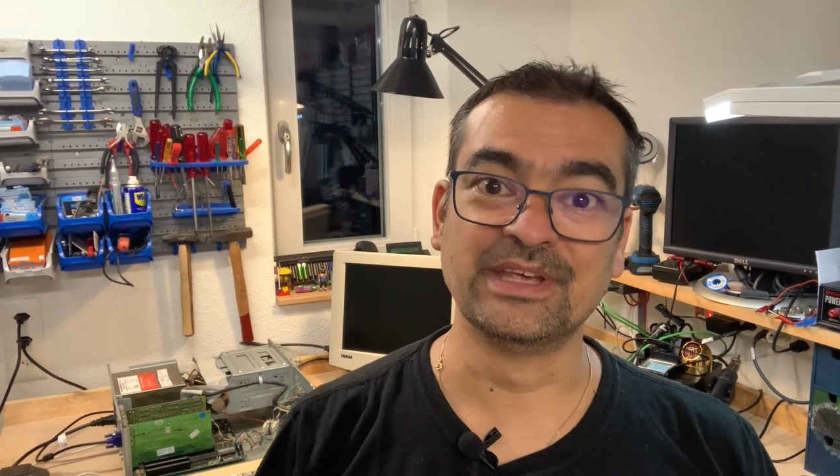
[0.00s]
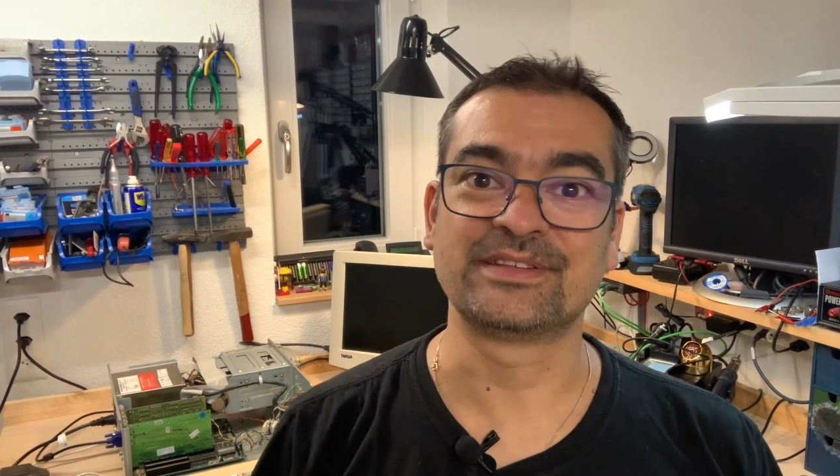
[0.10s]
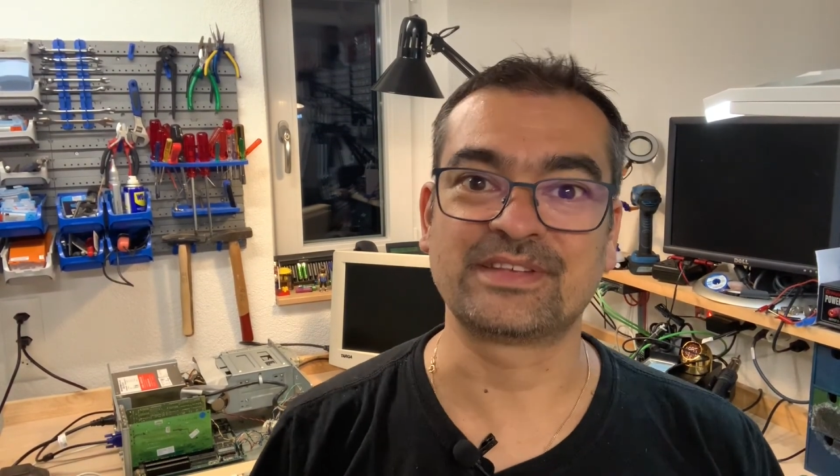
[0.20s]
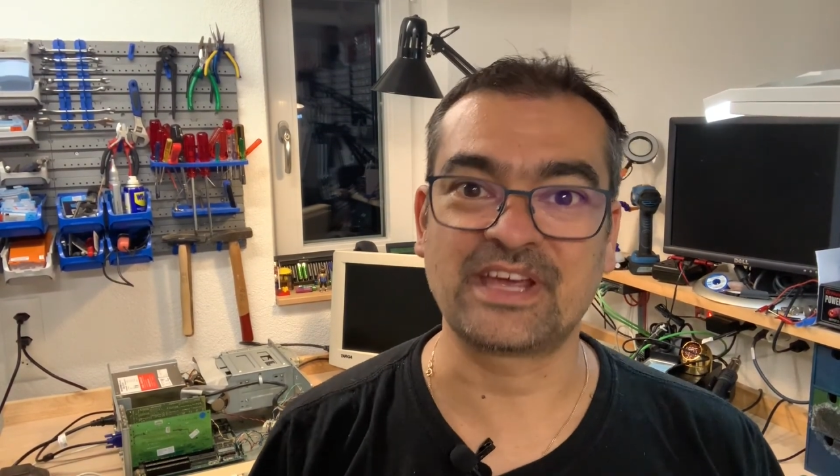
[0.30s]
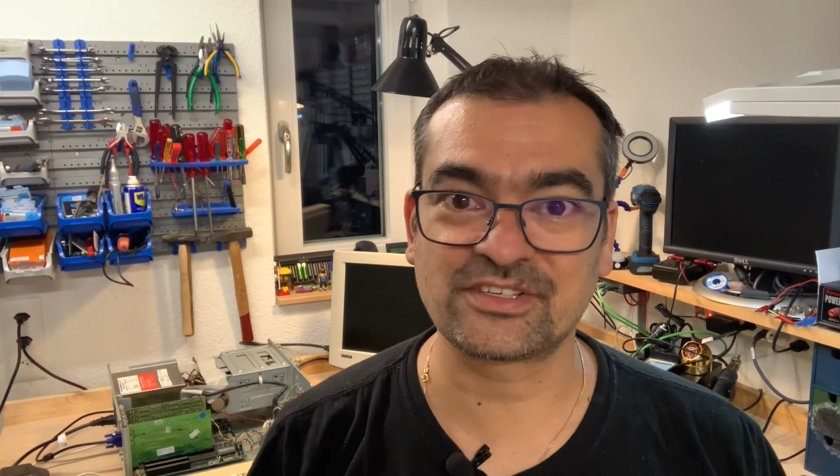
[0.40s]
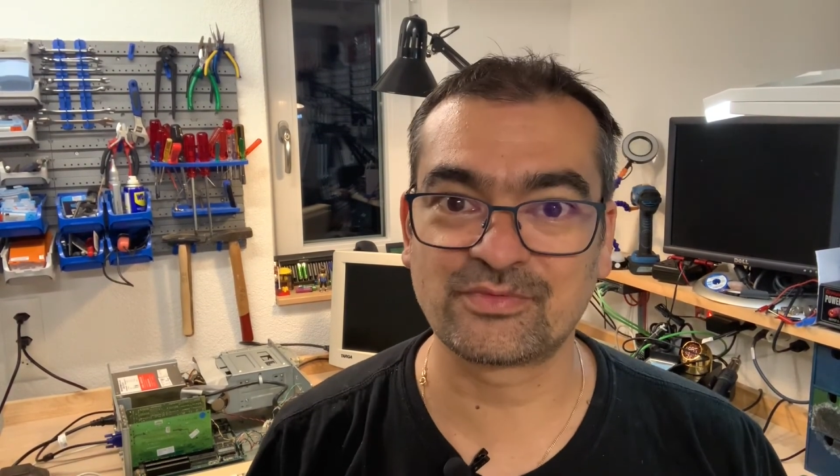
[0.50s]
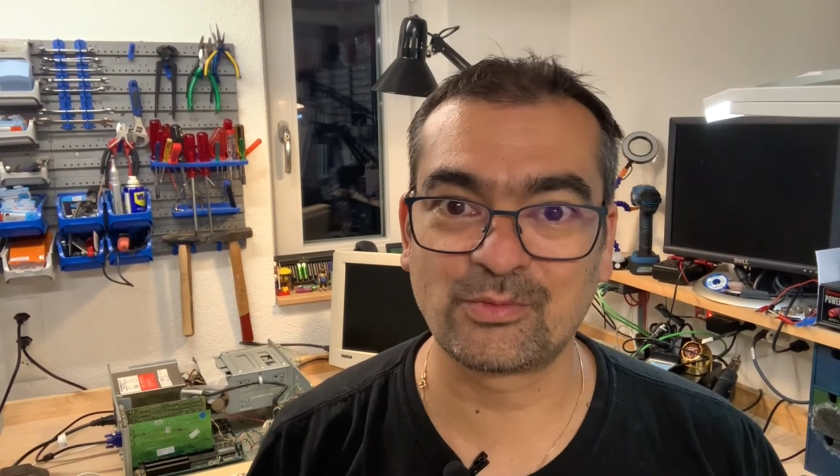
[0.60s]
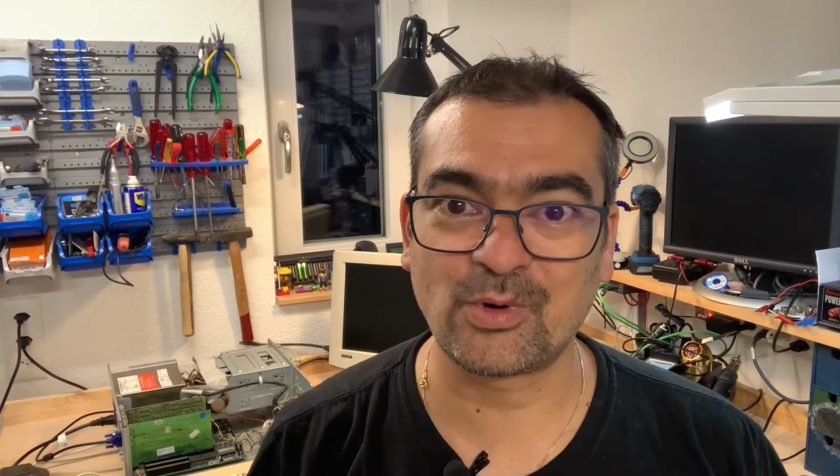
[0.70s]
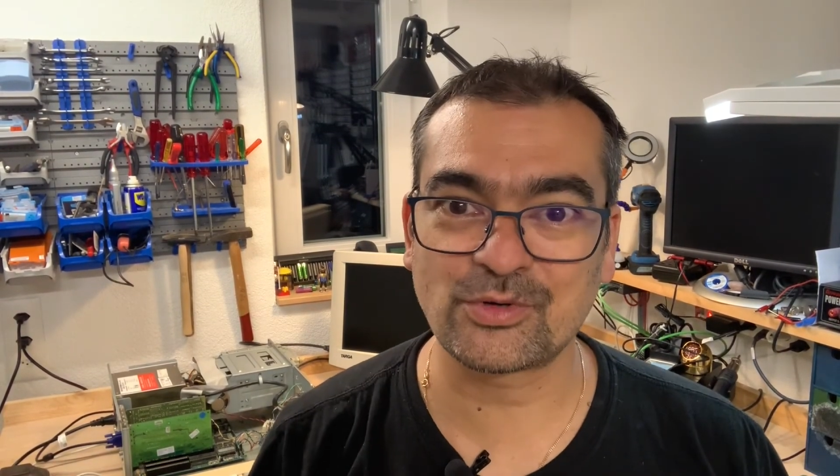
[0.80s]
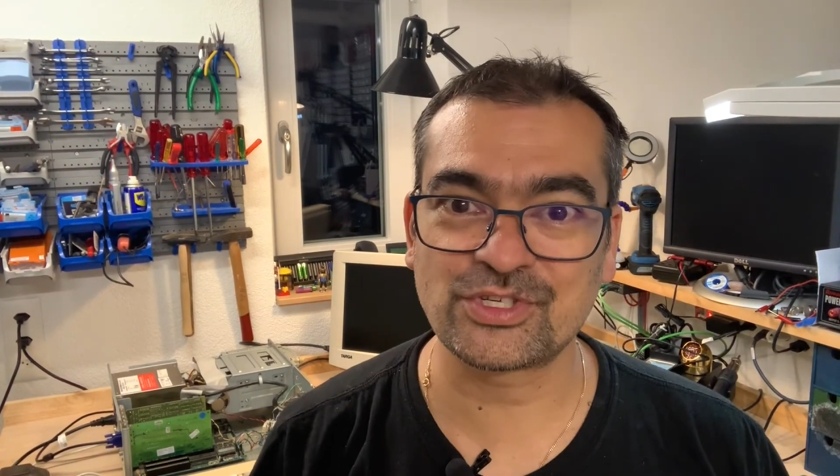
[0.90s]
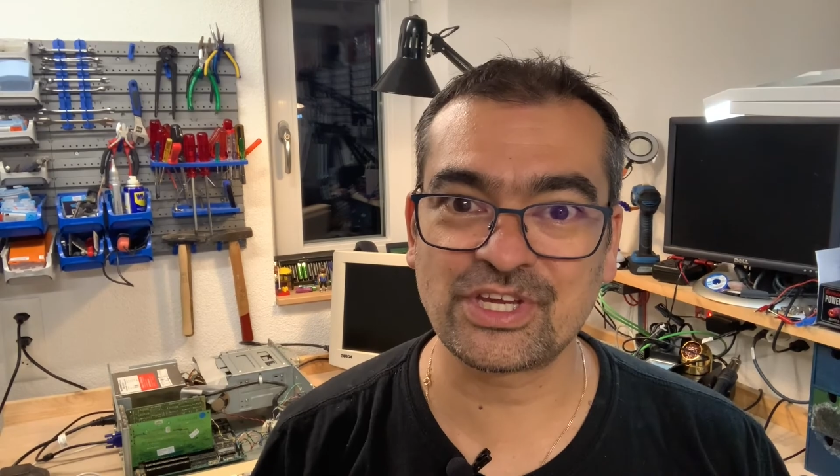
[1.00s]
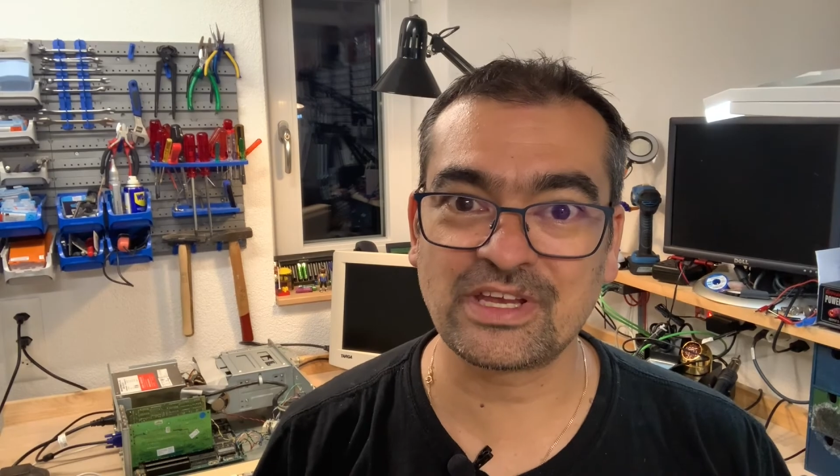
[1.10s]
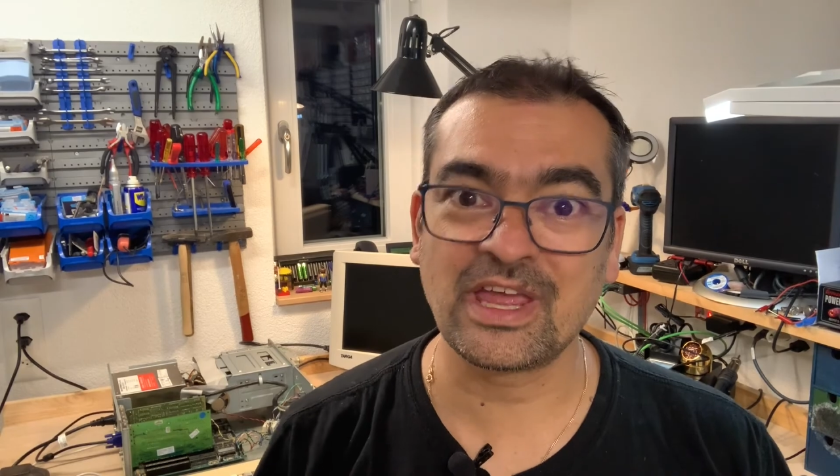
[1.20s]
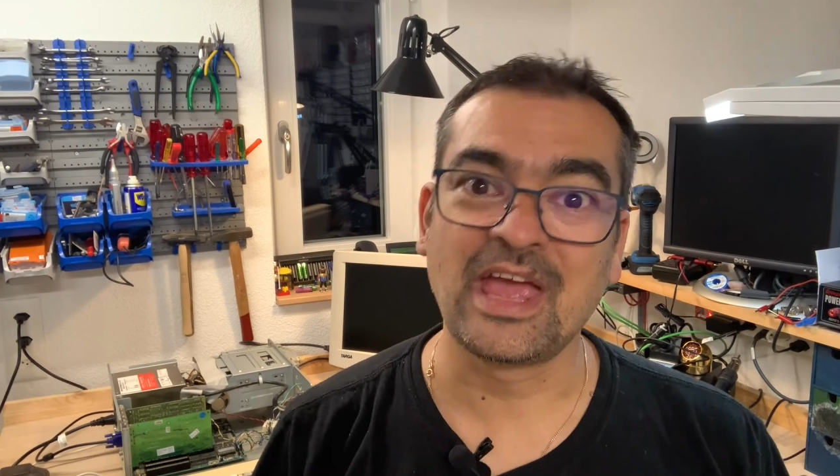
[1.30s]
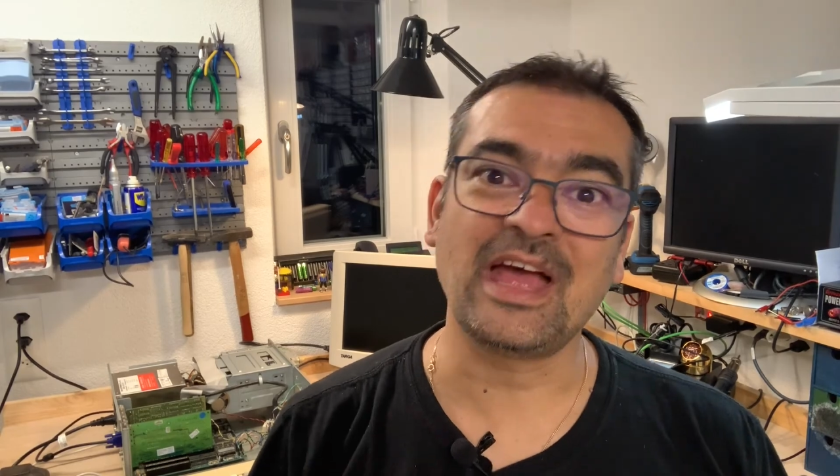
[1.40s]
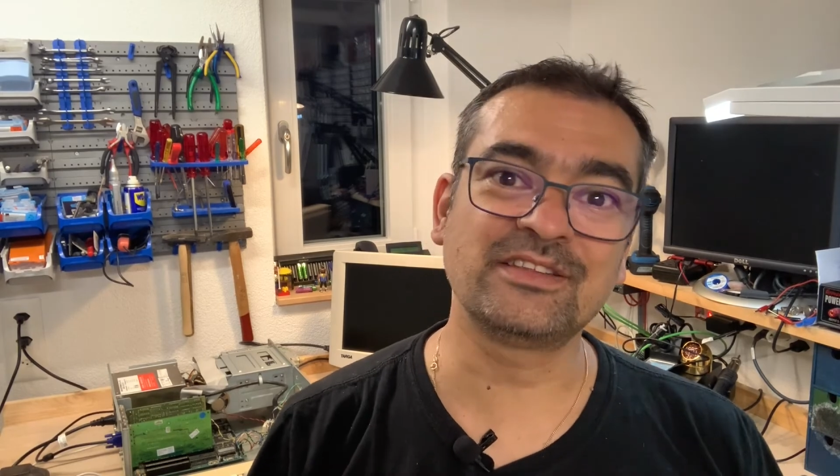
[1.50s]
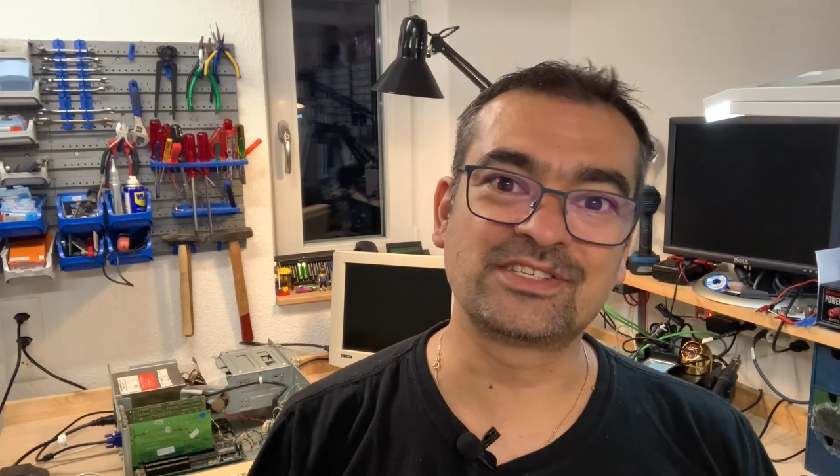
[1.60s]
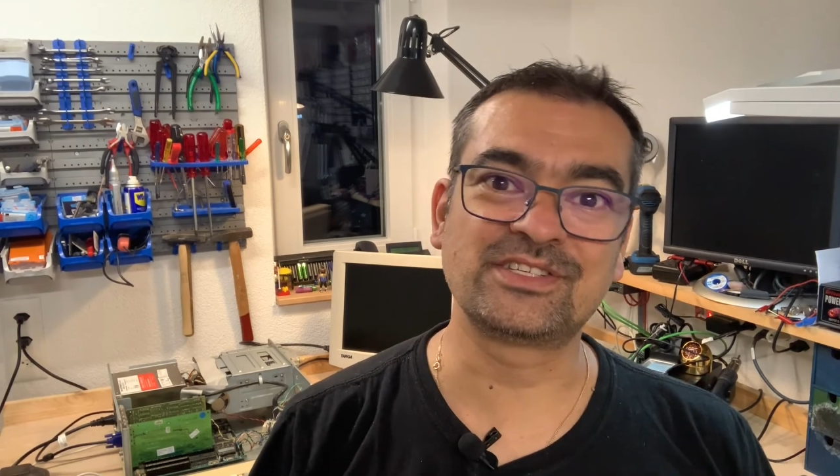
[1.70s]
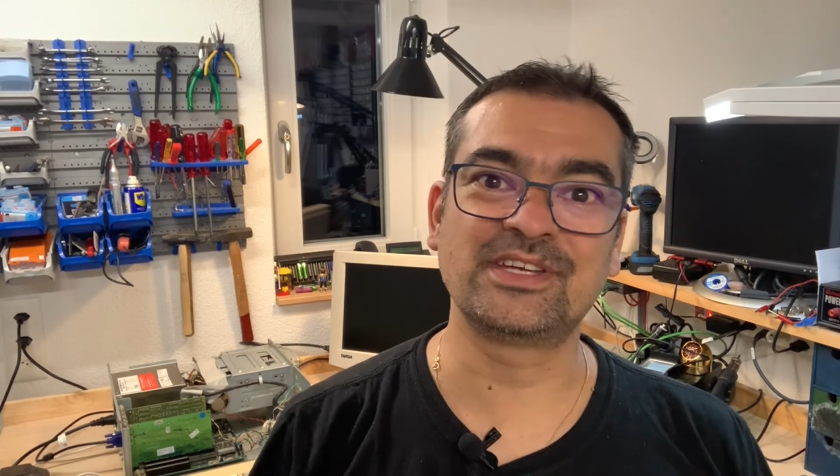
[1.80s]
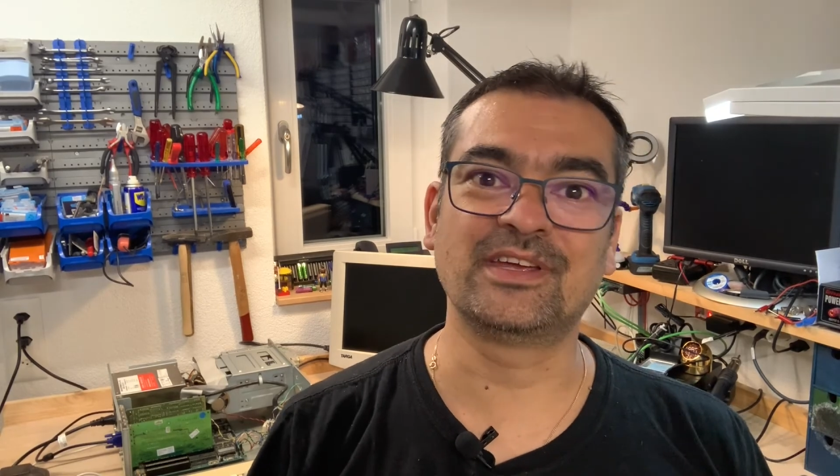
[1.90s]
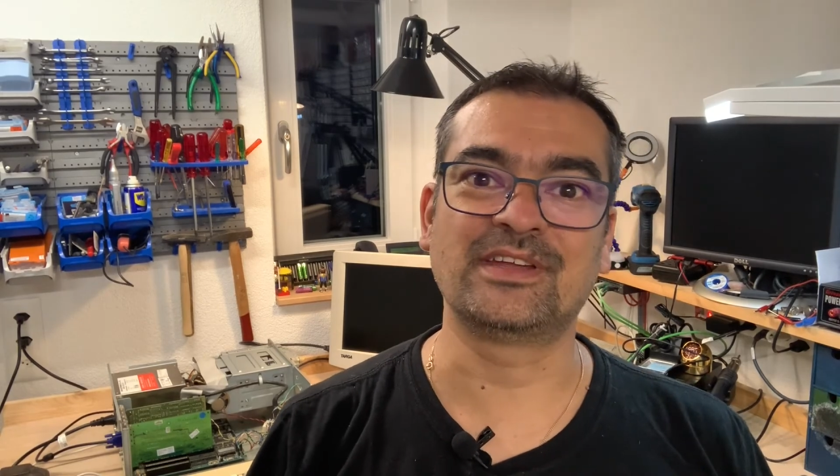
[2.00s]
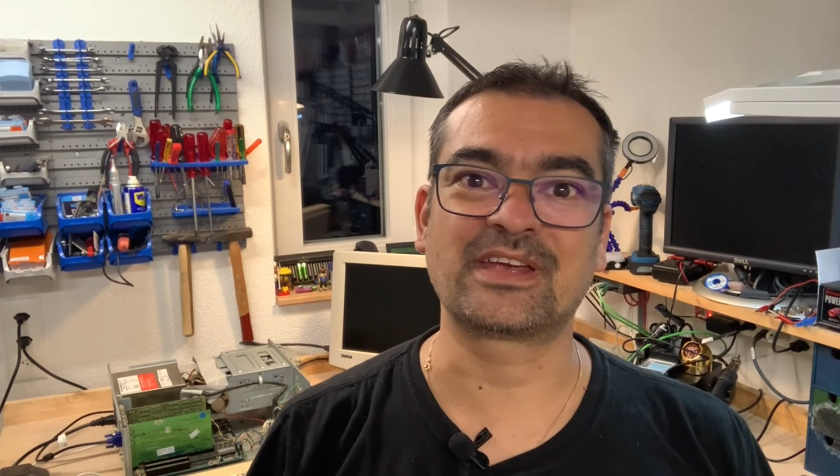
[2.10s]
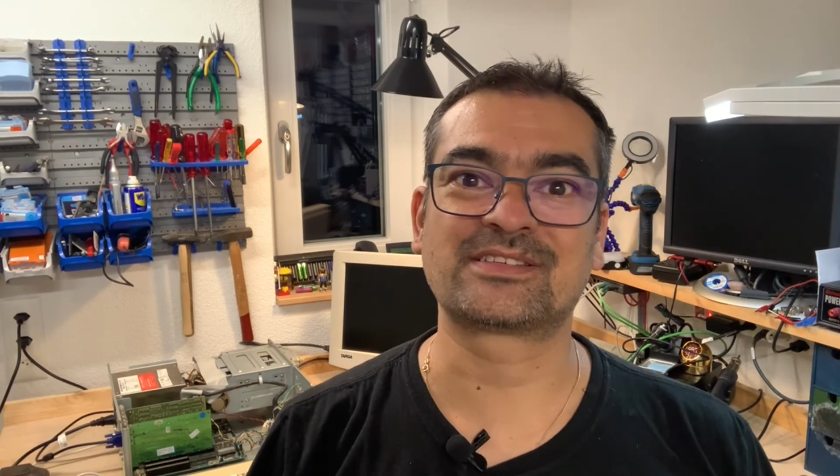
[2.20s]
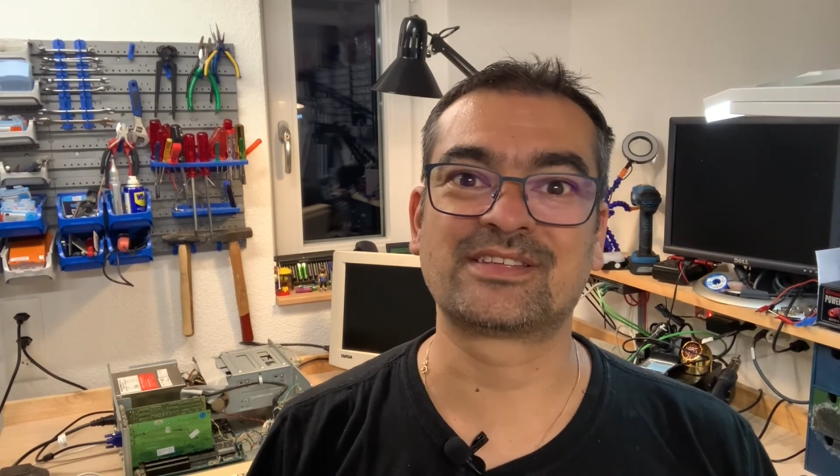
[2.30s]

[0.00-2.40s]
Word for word: Thanks for watching and see you next